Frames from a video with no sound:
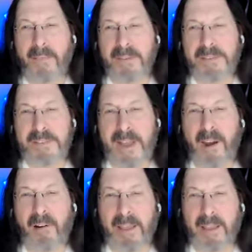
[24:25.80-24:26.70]
And this
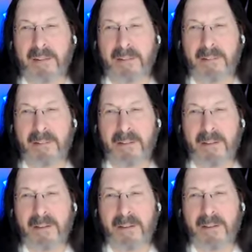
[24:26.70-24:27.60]
daring,
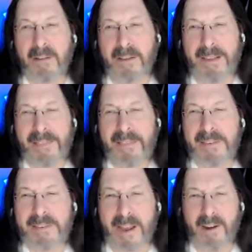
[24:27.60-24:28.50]
in
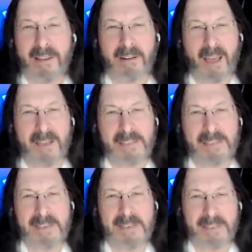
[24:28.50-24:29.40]
this daring lies
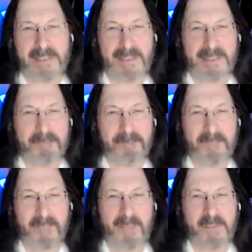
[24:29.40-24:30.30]
dignity
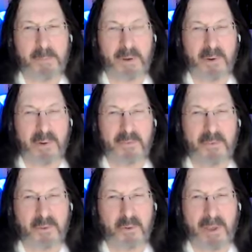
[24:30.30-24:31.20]
and the spirit of
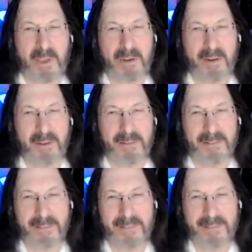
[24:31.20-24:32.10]
true awakening.
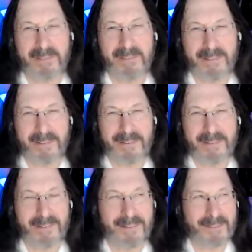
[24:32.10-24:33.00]

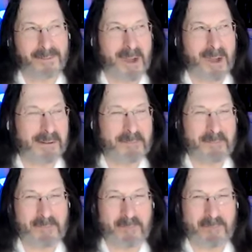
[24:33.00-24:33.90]
Wow.
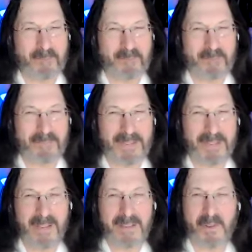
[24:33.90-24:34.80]

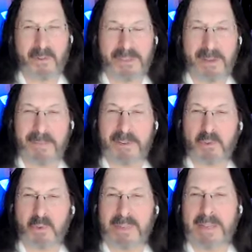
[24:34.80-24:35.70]
So there's something
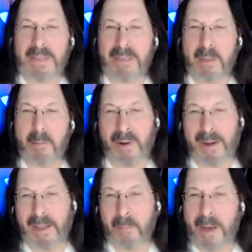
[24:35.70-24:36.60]
truly
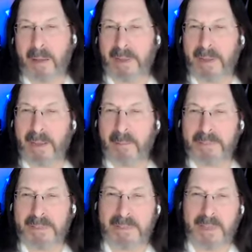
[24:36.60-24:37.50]
liberating about being
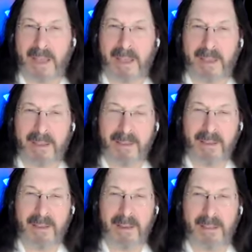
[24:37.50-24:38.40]
able to stay
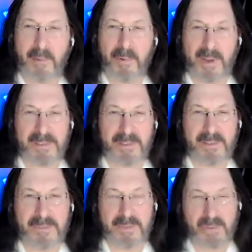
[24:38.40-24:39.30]
in the
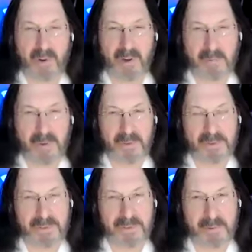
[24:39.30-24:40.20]
presence of strong
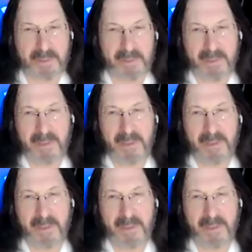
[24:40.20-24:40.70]
emotions with